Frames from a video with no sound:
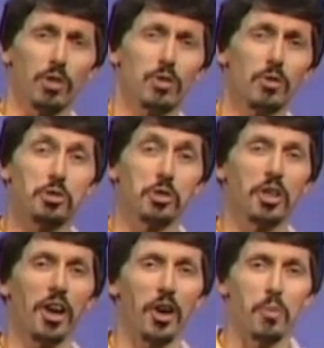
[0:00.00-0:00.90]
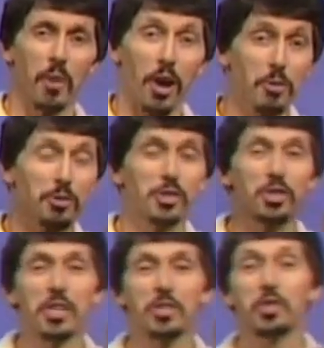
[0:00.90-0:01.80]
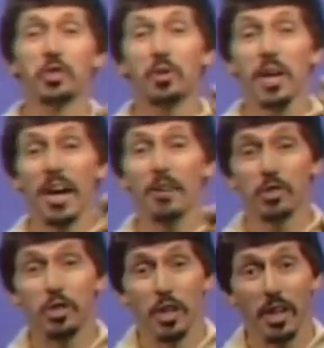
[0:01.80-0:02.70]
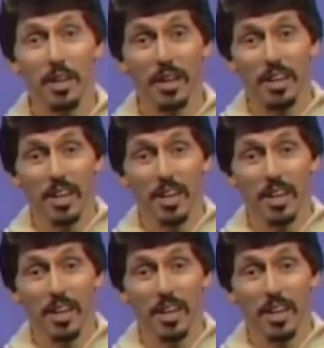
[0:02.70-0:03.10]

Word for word: When you do this at home, I would suggest you do it outside